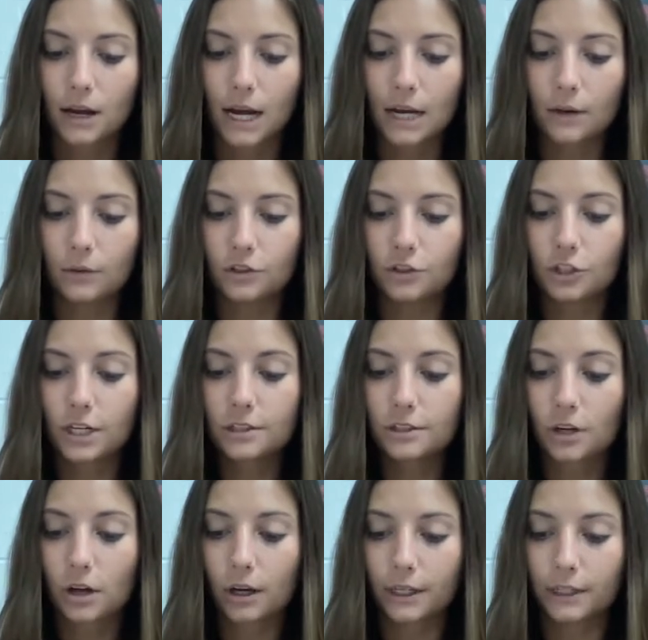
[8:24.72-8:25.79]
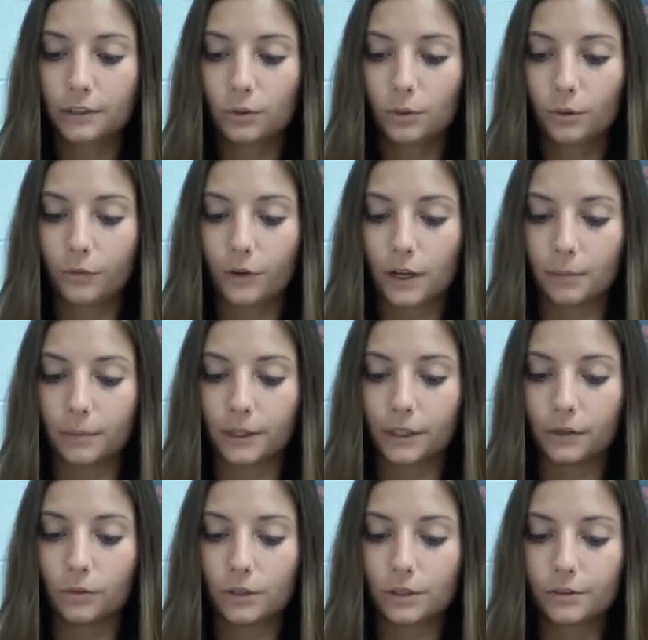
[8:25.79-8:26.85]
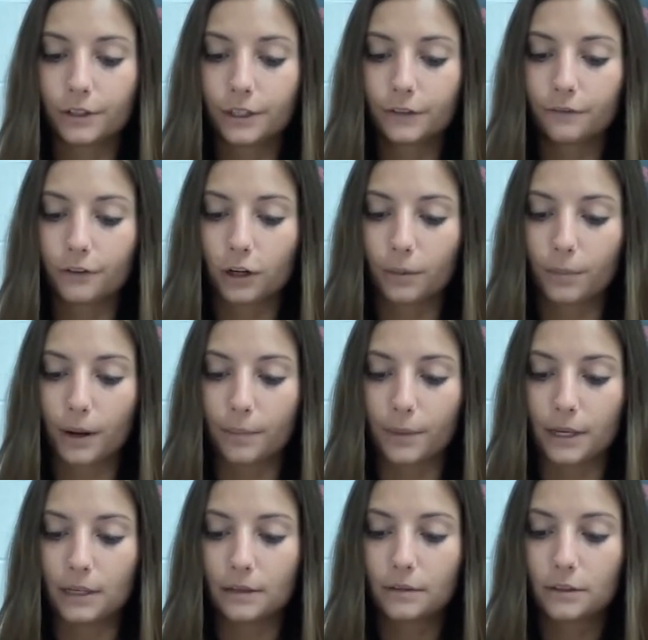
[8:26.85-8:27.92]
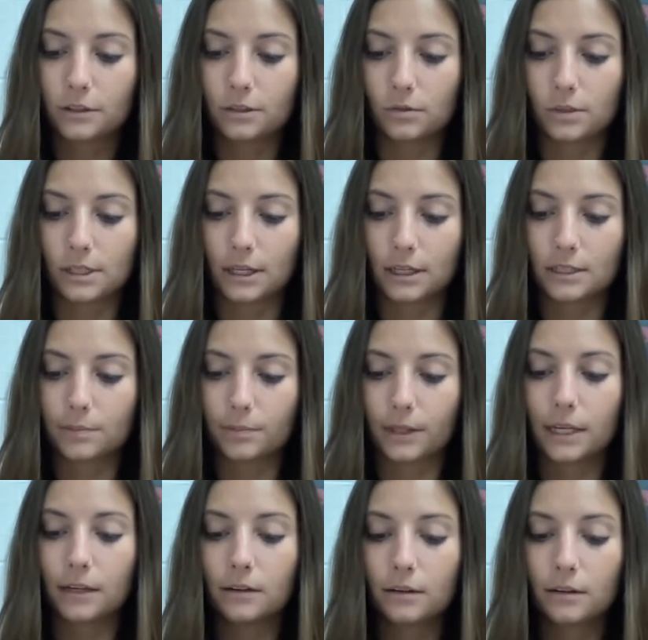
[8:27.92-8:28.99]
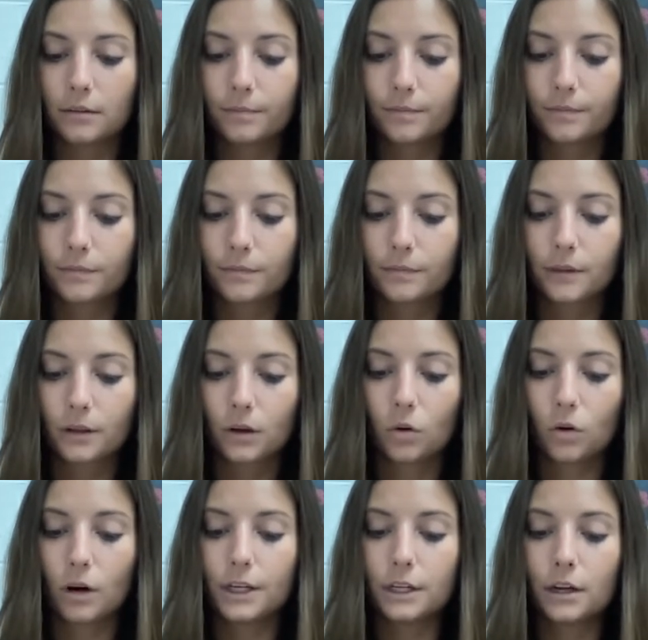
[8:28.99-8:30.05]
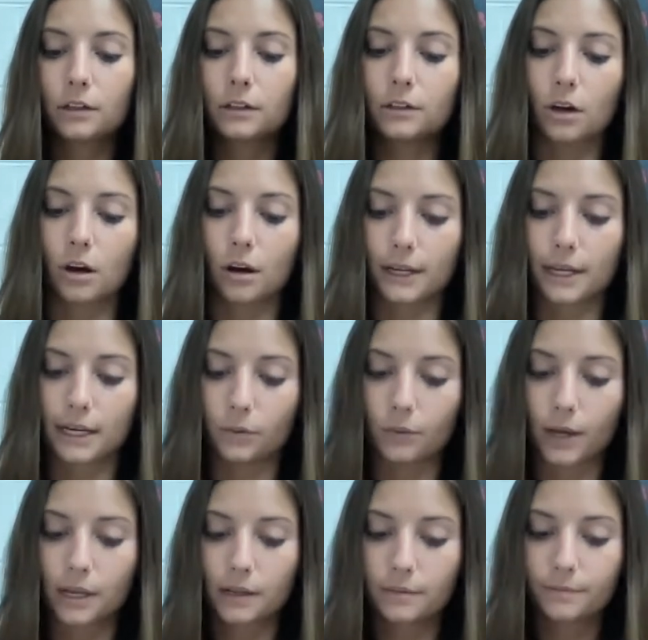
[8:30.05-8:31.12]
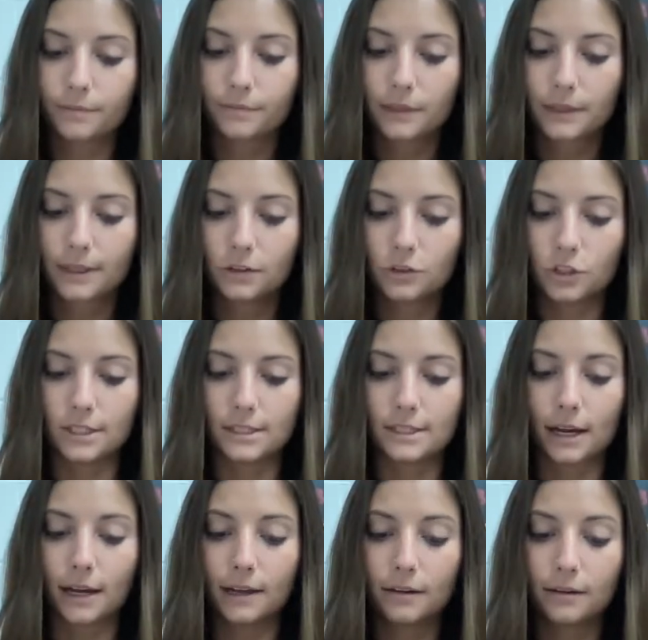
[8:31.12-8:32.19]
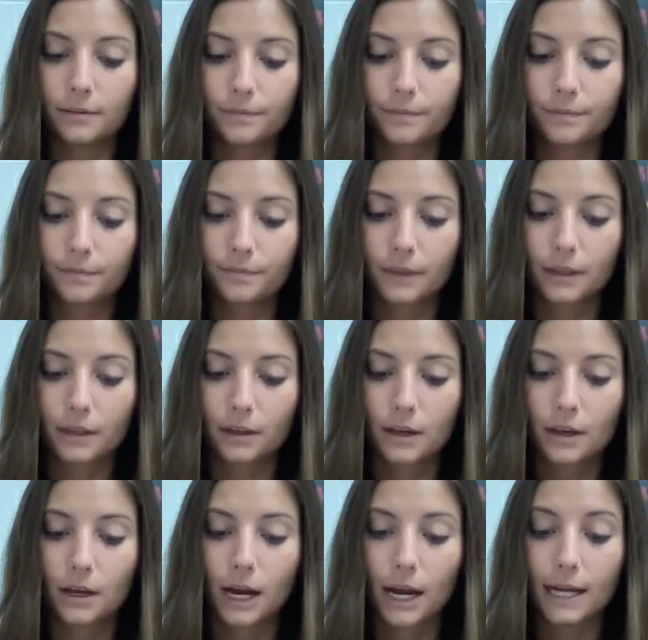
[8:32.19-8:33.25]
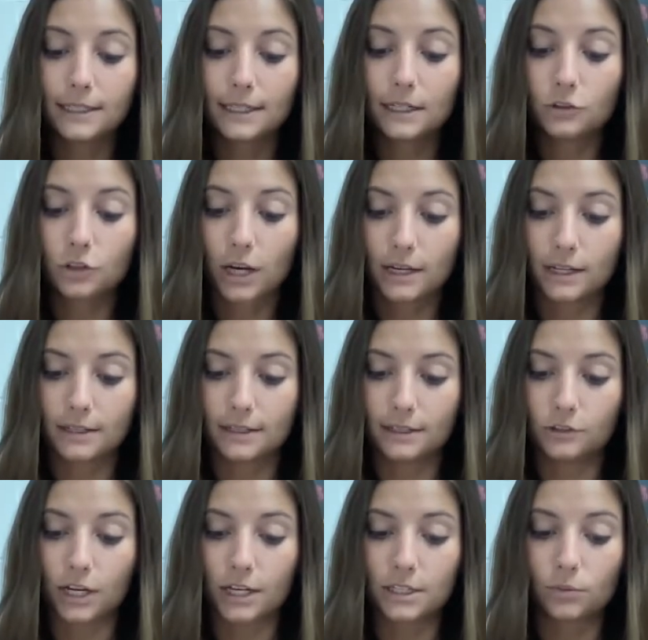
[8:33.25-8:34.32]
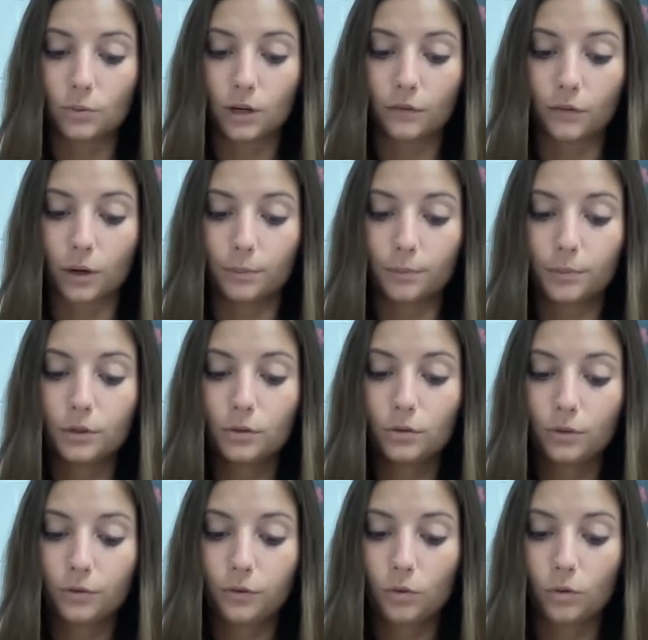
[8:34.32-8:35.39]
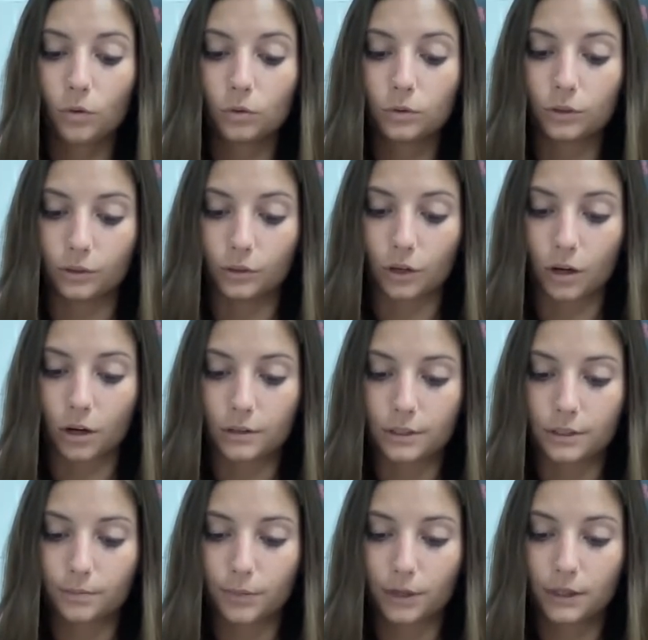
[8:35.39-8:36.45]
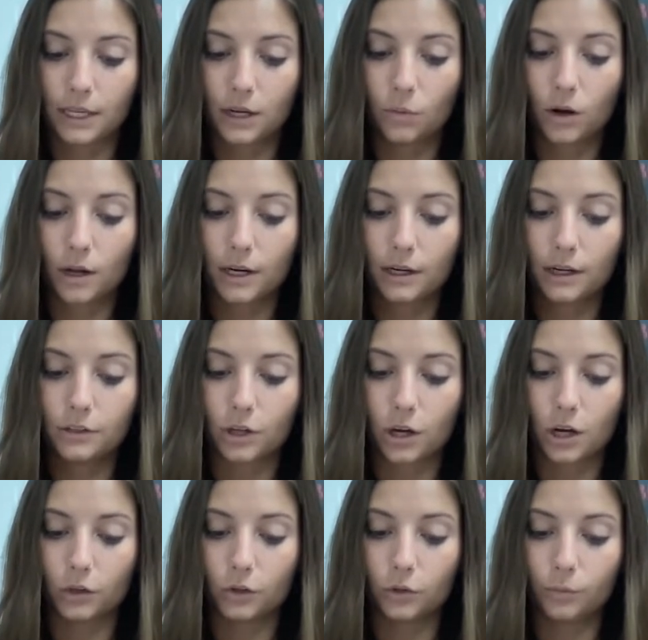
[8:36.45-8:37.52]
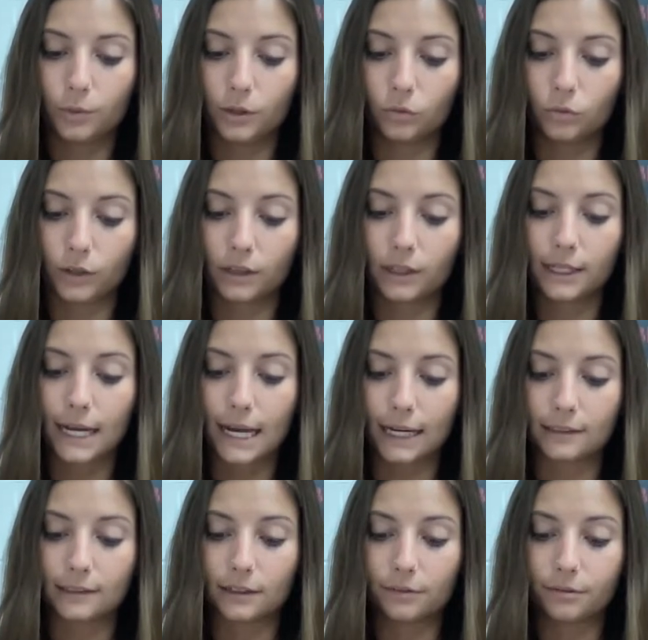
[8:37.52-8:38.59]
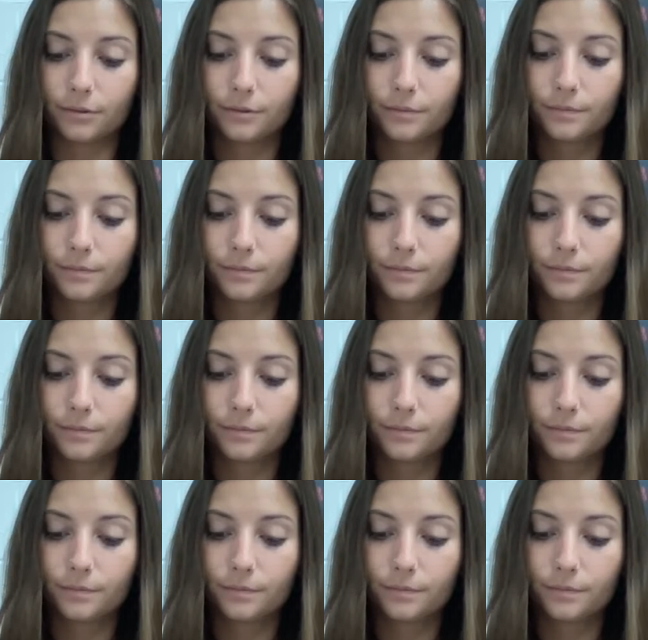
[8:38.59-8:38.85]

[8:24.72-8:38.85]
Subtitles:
I was just talking to a family who was looking for a puppy, Susan explained. Or a young dog, anyway, she sighed. I did try to suggest one of our beautiful older dogs, but they wanted a dog who'd be really active.